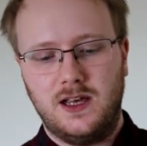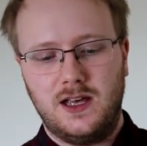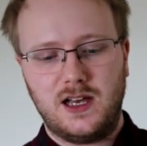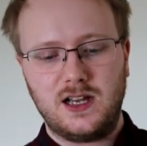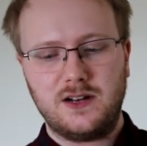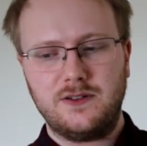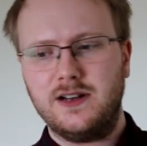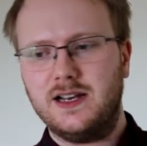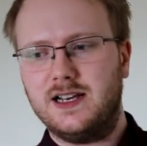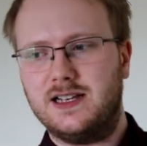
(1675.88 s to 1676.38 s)

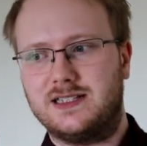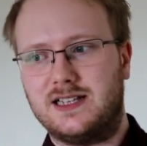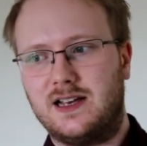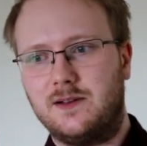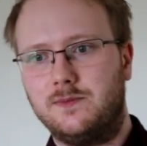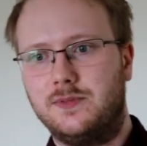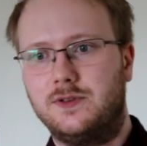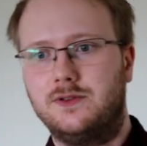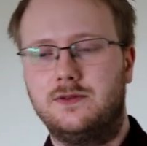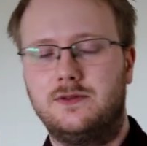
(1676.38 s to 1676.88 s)
A great
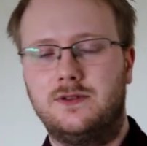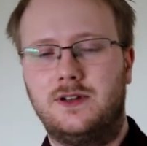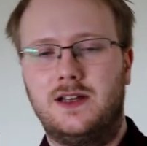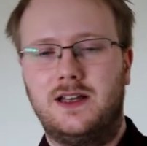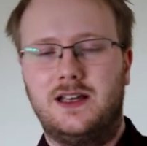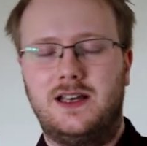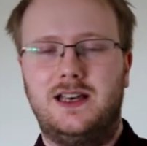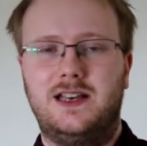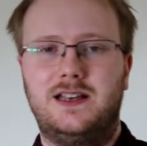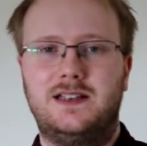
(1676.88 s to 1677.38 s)
example
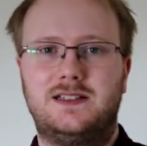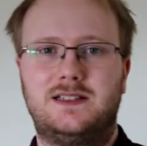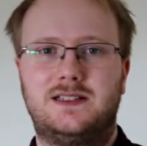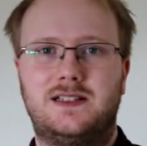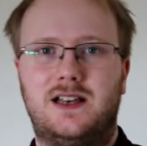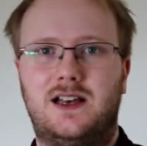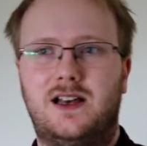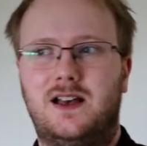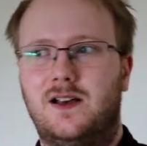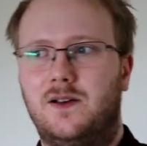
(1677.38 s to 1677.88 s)
is
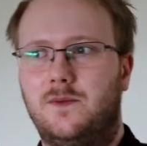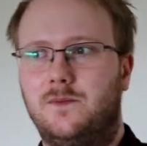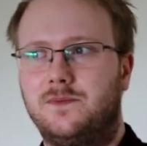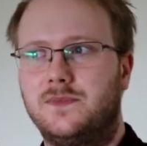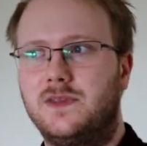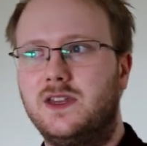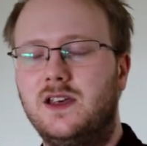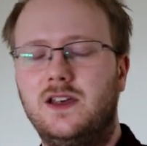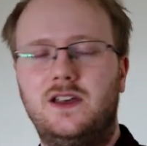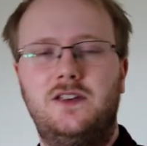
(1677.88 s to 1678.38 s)

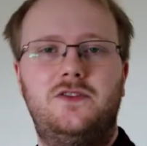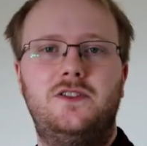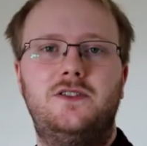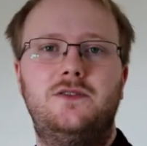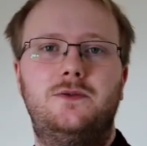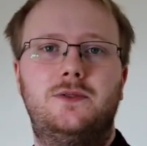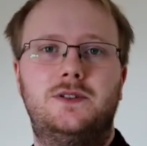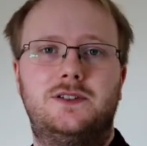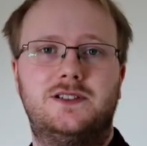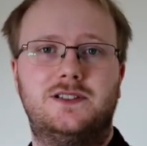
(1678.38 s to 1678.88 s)
if
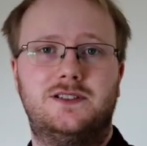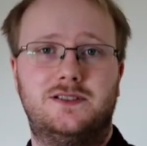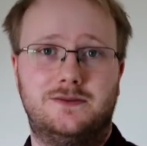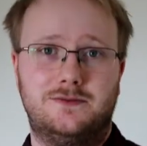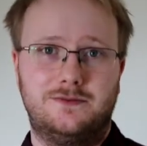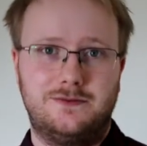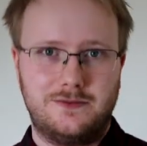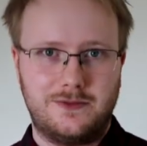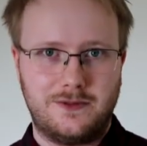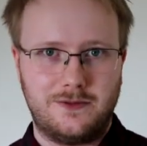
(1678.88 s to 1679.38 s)
you were to
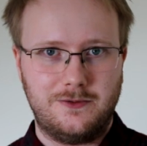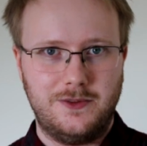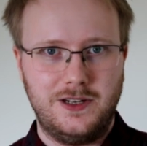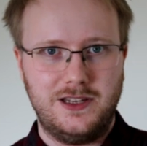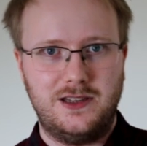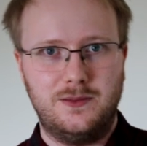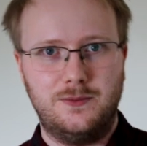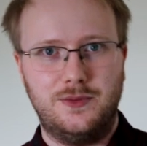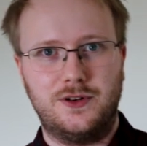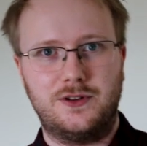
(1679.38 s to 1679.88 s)

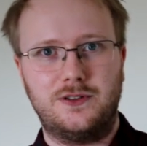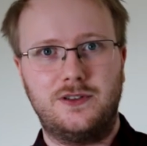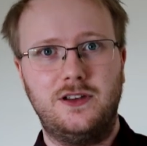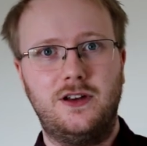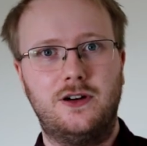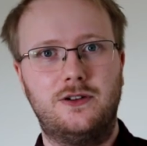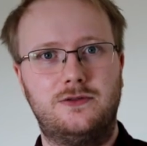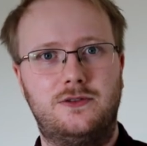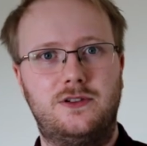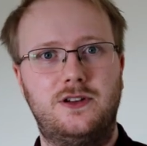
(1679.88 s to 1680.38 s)
read the book
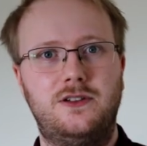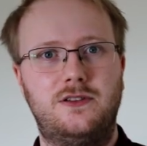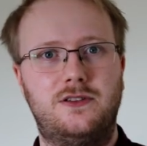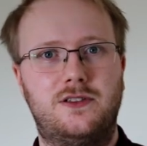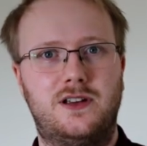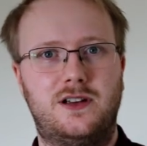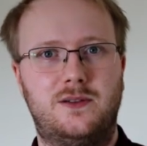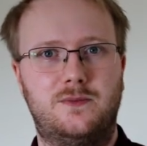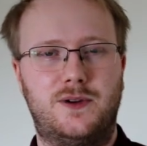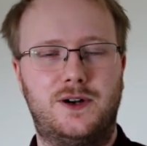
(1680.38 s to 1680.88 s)
The Old New
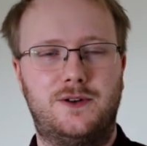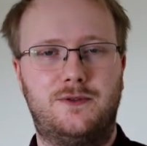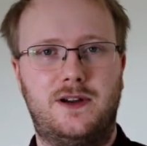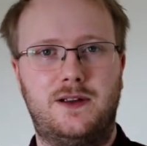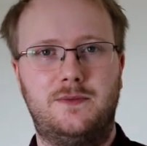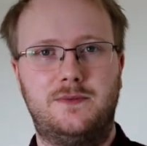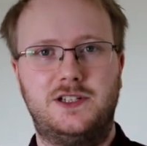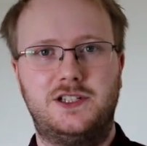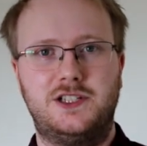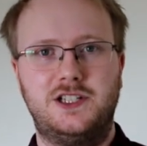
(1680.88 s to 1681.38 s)
Thing by
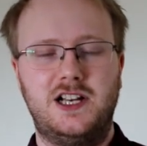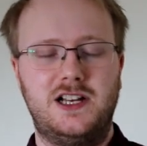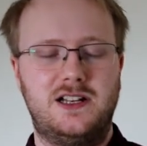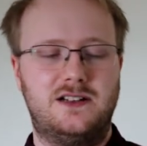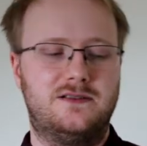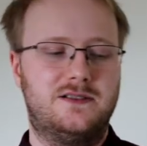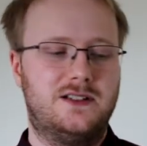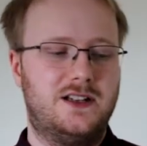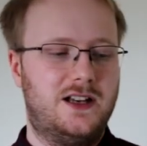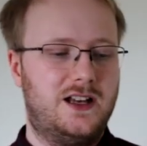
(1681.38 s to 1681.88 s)
Raymond
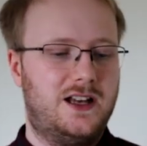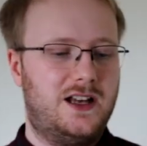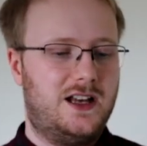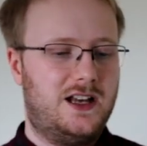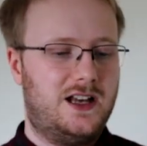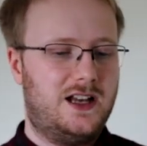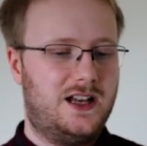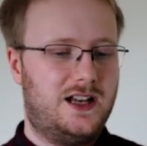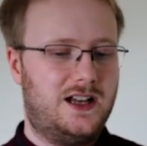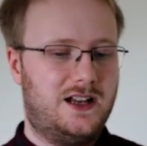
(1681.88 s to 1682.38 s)
Chen,
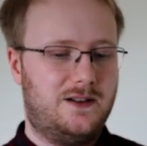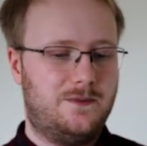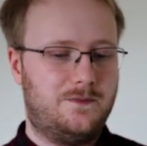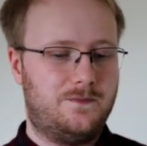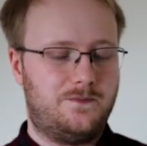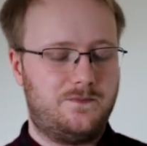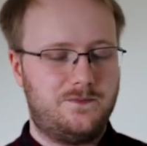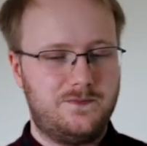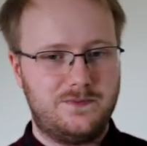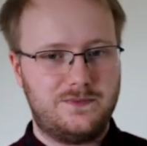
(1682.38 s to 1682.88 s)

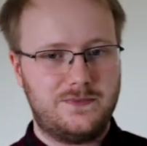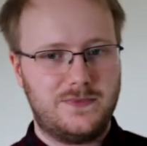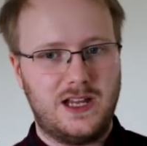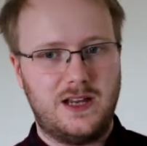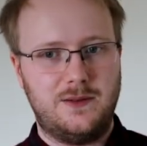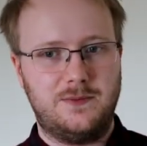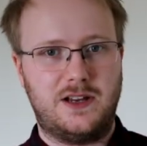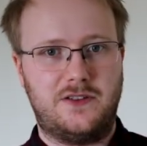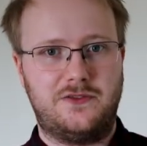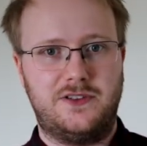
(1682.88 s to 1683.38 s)

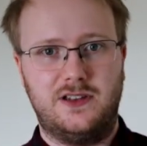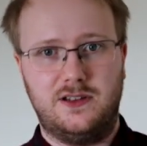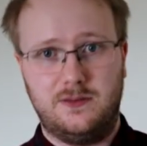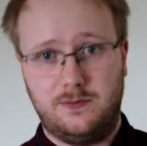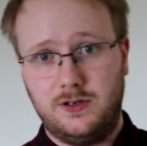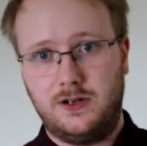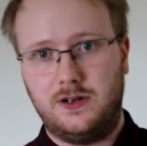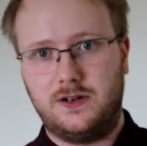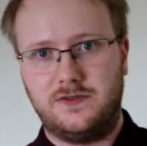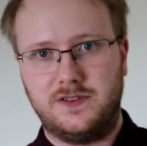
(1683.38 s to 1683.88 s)
named after the
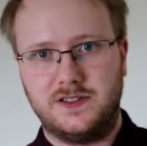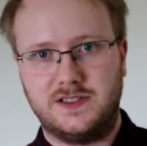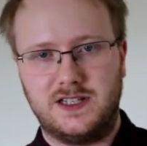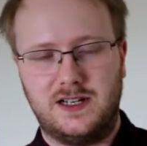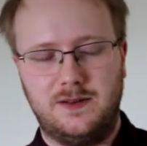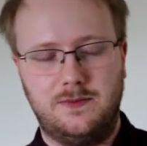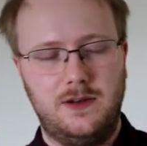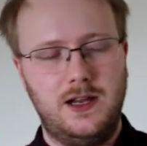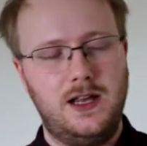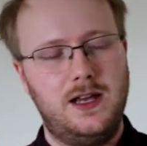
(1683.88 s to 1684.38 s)
blog of the same